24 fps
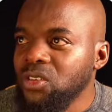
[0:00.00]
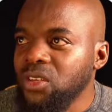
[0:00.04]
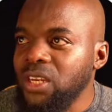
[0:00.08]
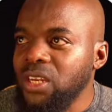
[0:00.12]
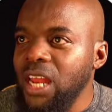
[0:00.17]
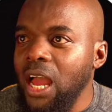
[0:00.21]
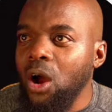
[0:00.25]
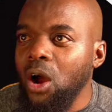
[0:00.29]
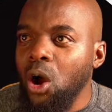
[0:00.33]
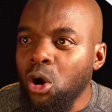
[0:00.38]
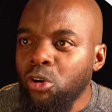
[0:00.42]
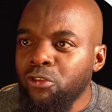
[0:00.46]
So
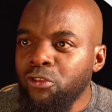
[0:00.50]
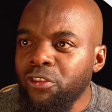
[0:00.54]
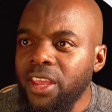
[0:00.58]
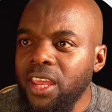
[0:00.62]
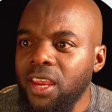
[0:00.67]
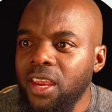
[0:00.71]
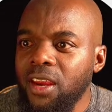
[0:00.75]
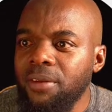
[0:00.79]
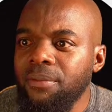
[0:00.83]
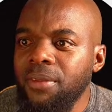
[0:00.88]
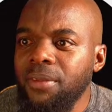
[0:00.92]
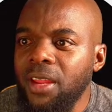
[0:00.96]
now over
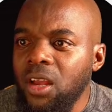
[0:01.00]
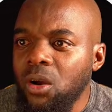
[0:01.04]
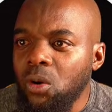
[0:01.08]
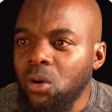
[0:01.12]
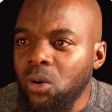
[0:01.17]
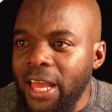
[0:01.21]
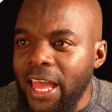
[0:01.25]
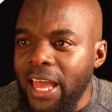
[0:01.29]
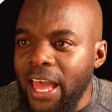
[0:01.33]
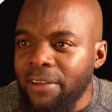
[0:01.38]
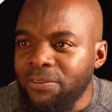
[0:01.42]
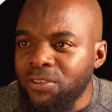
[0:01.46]
here,
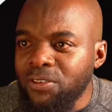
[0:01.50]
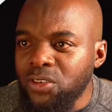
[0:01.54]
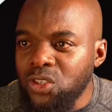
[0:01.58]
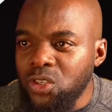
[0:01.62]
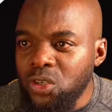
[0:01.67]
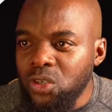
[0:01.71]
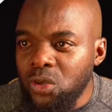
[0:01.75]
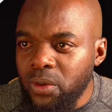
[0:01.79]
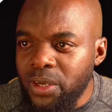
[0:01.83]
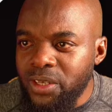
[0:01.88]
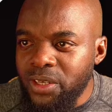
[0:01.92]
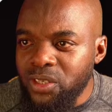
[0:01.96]
all I have to
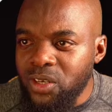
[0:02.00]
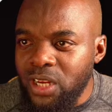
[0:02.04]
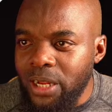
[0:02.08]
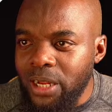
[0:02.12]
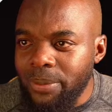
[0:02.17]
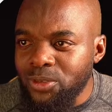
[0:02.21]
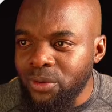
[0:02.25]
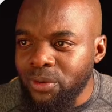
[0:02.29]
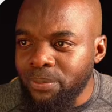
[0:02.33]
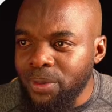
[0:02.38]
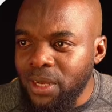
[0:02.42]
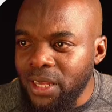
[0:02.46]
do is to
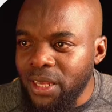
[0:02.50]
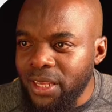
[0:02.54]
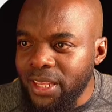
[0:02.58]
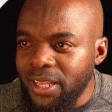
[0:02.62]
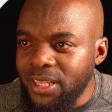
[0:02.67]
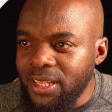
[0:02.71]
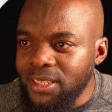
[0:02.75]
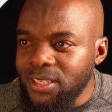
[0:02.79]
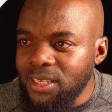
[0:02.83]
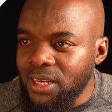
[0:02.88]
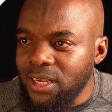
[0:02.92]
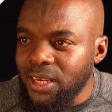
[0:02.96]
come to
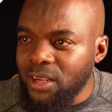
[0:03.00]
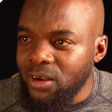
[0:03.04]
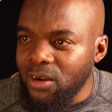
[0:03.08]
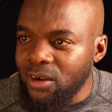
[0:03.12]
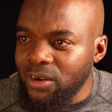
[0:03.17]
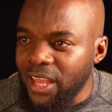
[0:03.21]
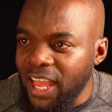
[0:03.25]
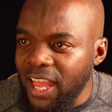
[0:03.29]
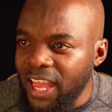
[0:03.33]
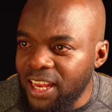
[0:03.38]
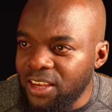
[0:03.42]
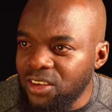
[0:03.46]
plugins, click
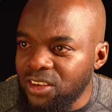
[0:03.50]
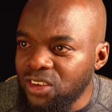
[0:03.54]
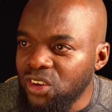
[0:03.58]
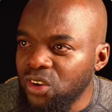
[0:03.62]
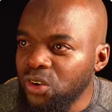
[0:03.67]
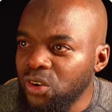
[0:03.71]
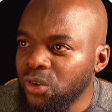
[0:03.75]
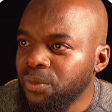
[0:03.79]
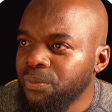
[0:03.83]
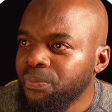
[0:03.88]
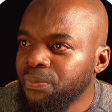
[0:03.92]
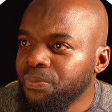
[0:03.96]
on add
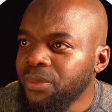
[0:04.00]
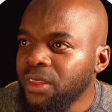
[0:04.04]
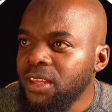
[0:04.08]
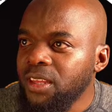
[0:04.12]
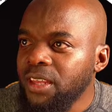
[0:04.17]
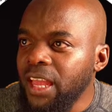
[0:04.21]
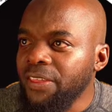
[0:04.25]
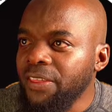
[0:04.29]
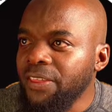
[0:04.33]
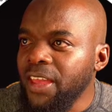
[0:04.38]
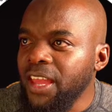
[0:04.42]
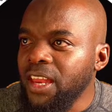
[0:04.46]
new,
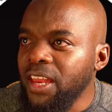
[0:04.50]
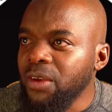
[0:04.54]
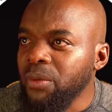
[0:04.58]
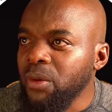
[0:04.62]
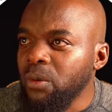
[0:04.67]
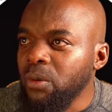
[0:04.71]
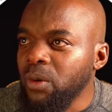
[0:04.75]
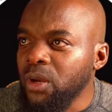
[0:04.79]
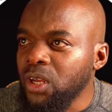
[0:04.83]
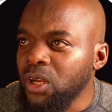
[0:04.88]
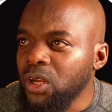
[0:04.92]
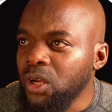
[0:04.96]
and then we
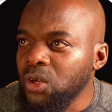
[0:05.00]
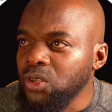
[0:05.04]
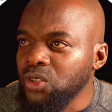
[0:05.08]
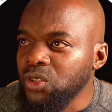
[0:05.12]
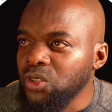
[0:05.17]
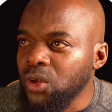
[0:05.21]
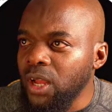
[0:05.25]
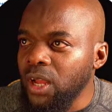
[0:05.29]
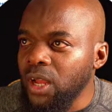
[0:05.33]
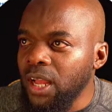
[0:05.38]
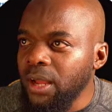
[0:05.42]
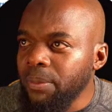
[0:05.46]
wanna go
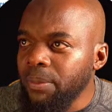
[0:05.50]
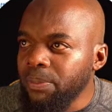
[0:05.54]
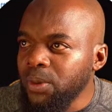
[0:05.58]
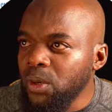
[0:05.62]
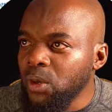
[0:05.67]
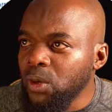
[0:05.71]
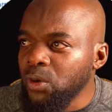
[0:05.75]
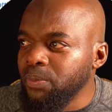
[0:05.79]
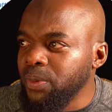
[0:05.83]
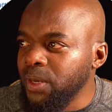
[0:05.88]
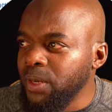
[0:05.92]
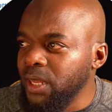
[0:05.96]
to
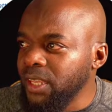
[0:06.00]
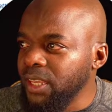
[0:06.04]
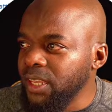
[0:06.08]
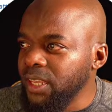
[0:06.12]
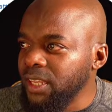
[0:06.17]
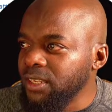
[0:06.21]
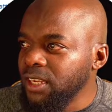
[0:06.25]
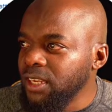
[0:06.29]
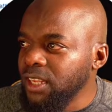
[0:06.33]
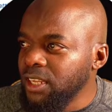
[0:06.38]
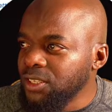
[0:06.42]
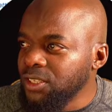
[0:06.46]
upload
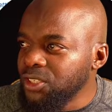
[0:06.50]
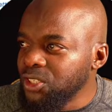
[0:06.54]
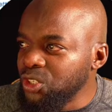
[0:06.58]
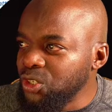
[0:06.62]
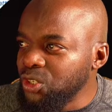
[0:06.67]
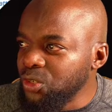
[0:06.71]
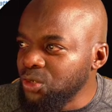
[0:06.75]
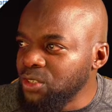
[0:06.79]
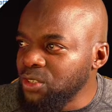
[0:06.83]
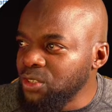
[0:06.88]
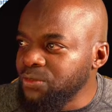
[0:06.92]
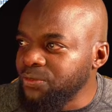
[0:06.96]
plugin
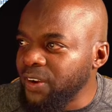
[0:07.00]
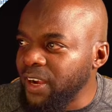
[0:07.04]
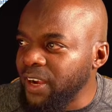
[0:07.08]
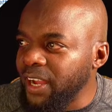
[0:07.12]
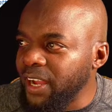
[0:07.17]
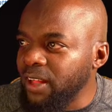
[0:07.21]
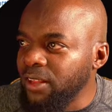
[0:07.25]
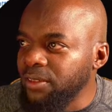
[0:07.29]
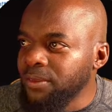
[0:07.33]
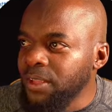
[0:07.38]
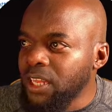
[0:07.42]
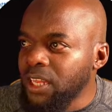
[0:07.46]
choose
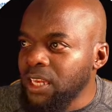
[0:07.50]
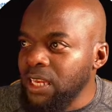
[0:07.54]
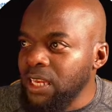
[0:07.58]
file.